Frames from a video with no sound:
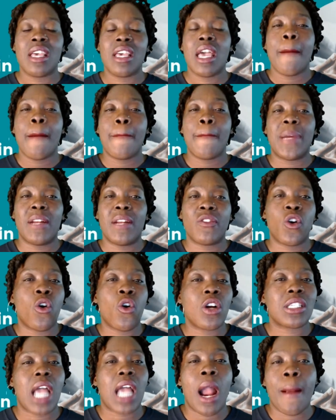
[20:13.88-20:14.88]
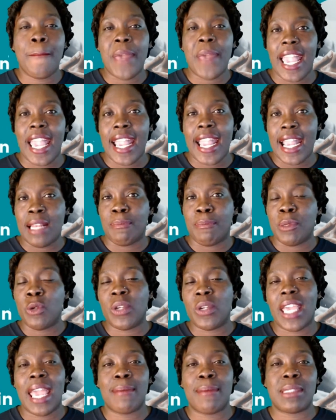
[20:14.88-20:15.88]
But of course, our paid boot
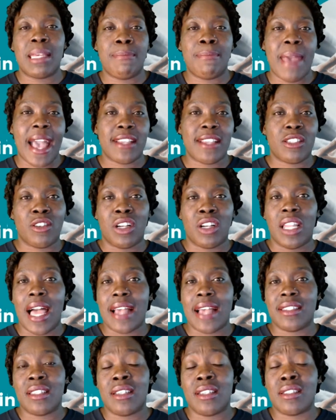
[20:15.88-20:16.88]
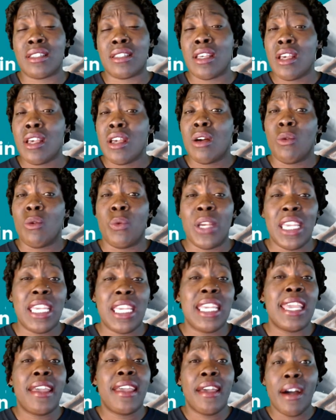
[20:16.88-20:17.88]
camps and master classes, we
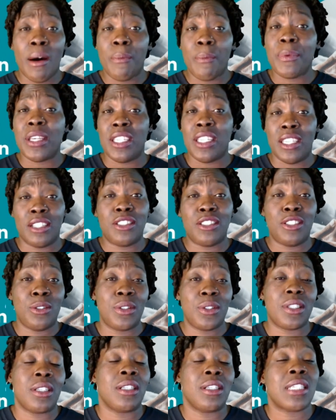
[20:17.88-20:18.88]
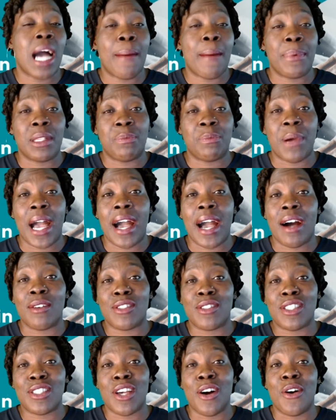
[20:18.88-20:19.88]
help get you to the top of the pile.
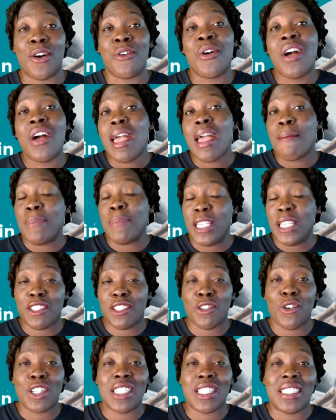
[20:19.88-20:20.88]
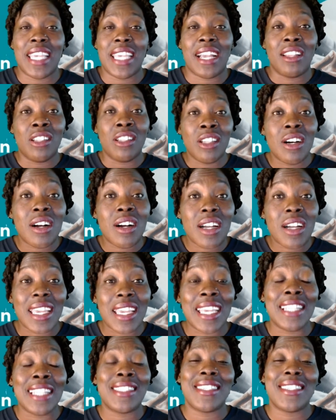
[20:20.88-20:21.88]
So be sure to take a look
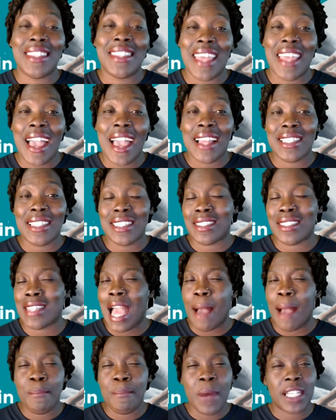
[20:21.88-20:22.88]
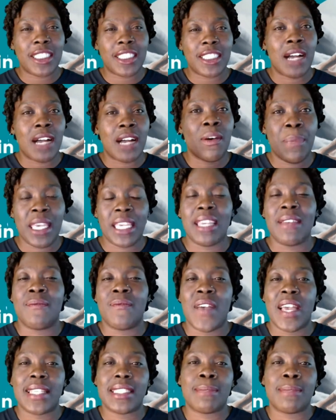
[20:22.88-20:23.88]
into that. It's not much of a big
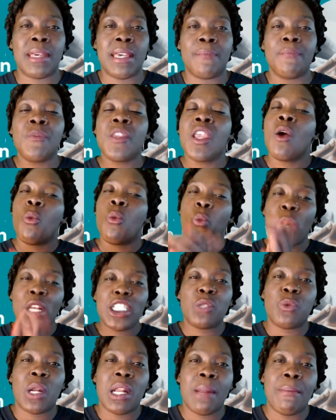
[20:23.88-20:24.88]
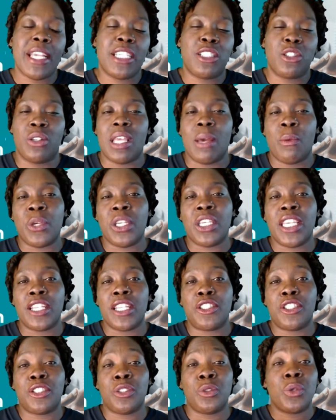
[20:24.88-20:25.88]
investment. We just want to make sure that we
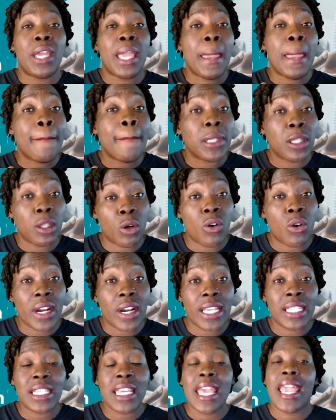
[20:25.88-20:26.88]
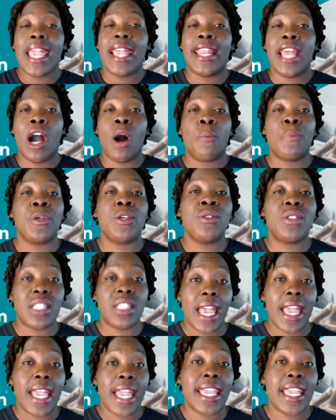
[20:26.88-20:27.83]
get you employed and help you stay